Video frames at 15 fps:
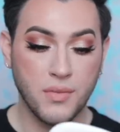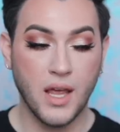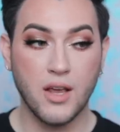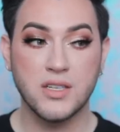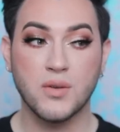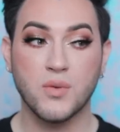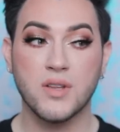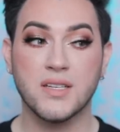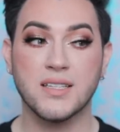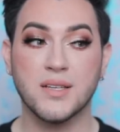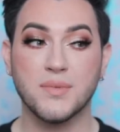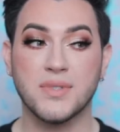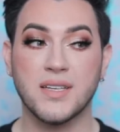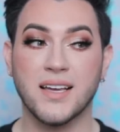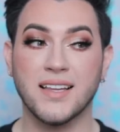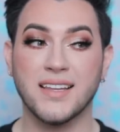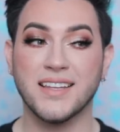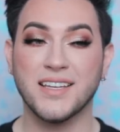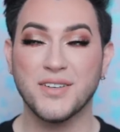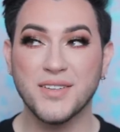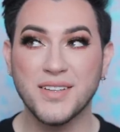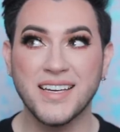I used to wear this lipstick
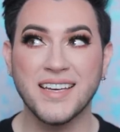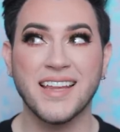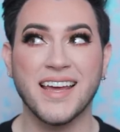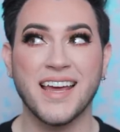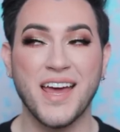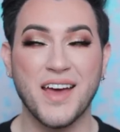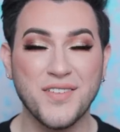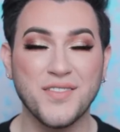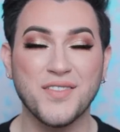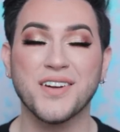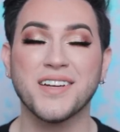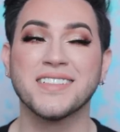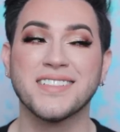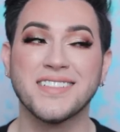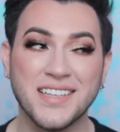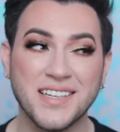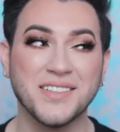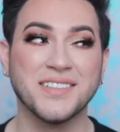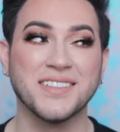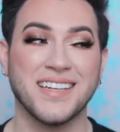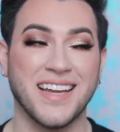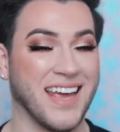literally like every
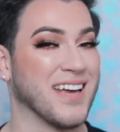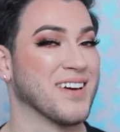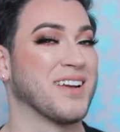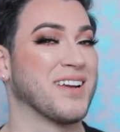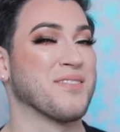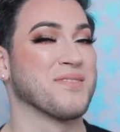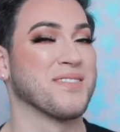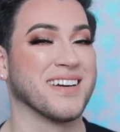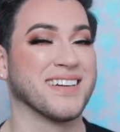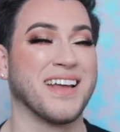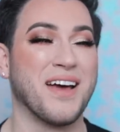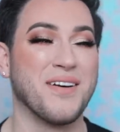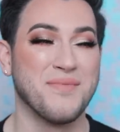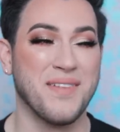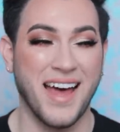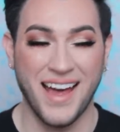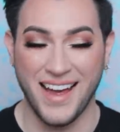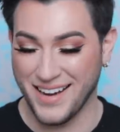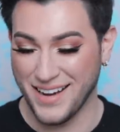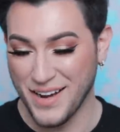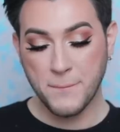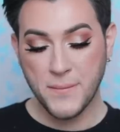single day I worked at
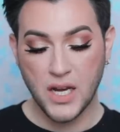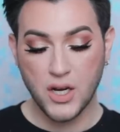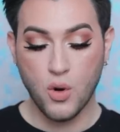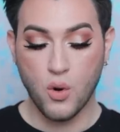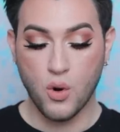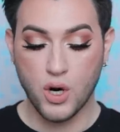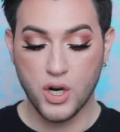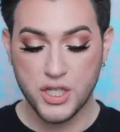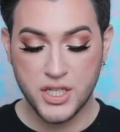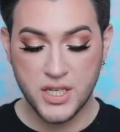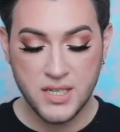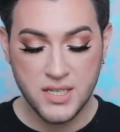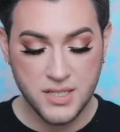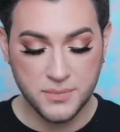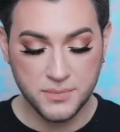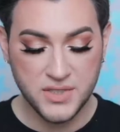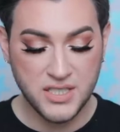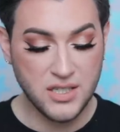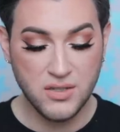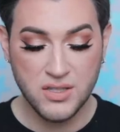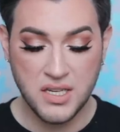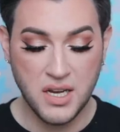MAC. Gorgeous,
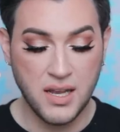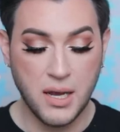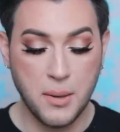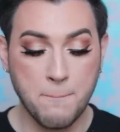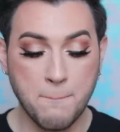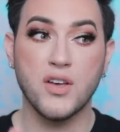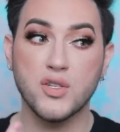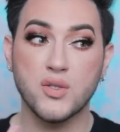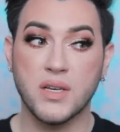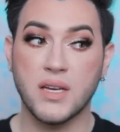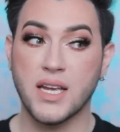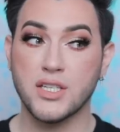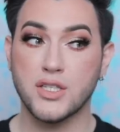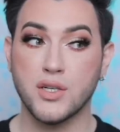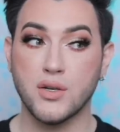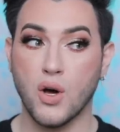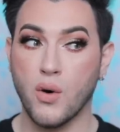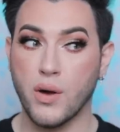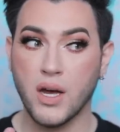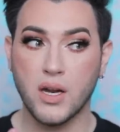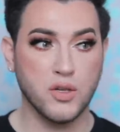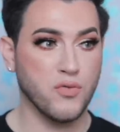still stunning, feels really nice too.
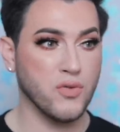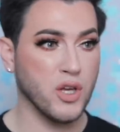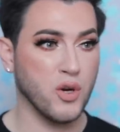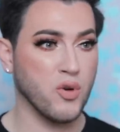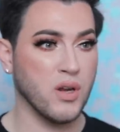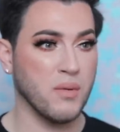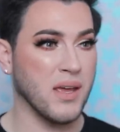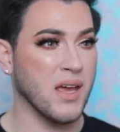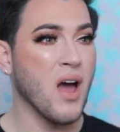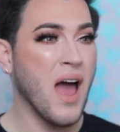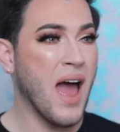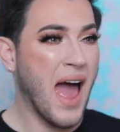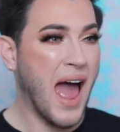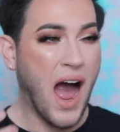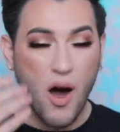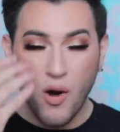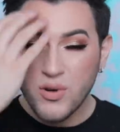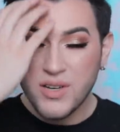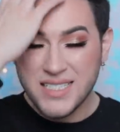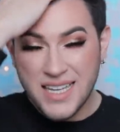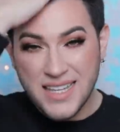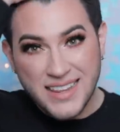Going on is really creamy. How
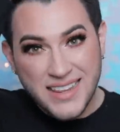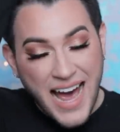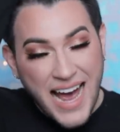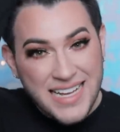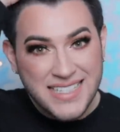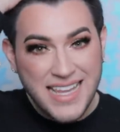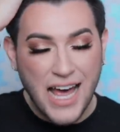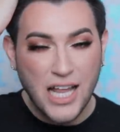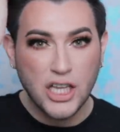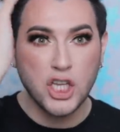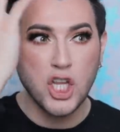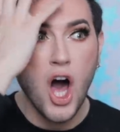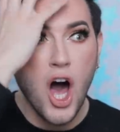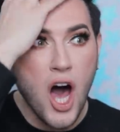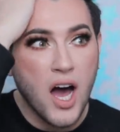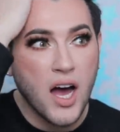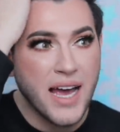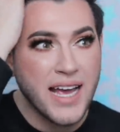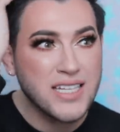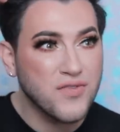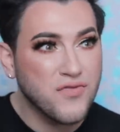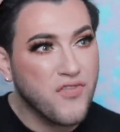does it last that long?
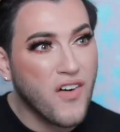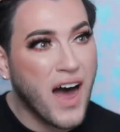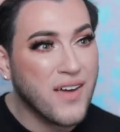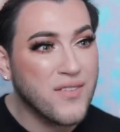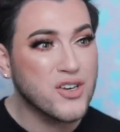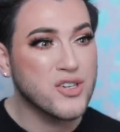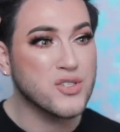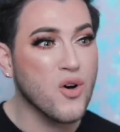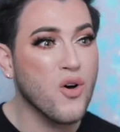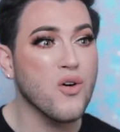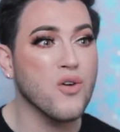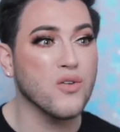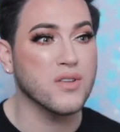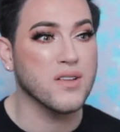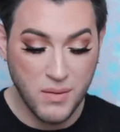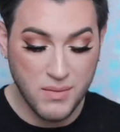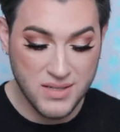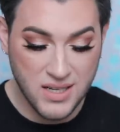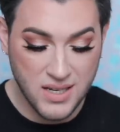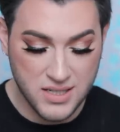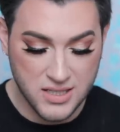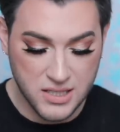It's five years old, maybe
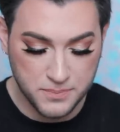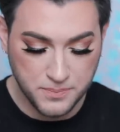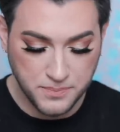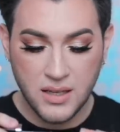six.